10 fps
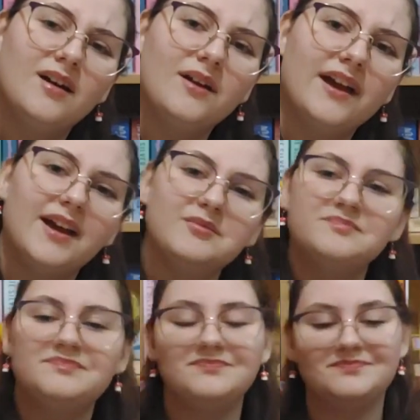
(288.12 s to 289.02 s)
Okay.
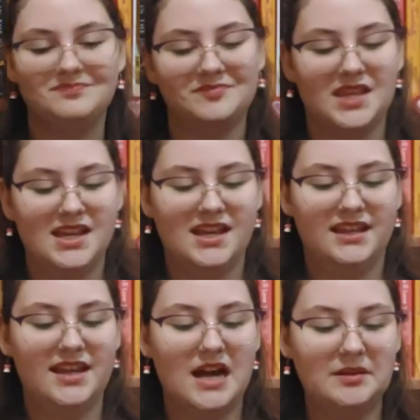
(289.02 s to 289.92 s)

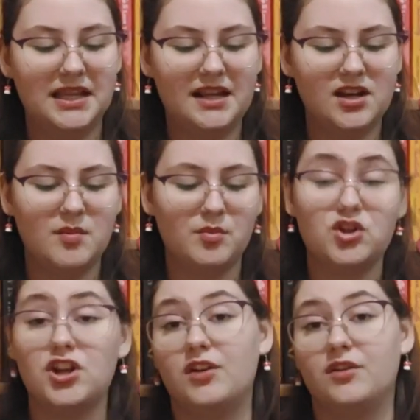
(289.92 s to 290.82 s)
Yeah, let a number
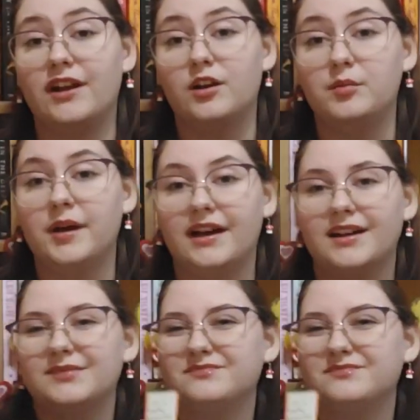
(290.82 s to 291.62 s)
generator pick.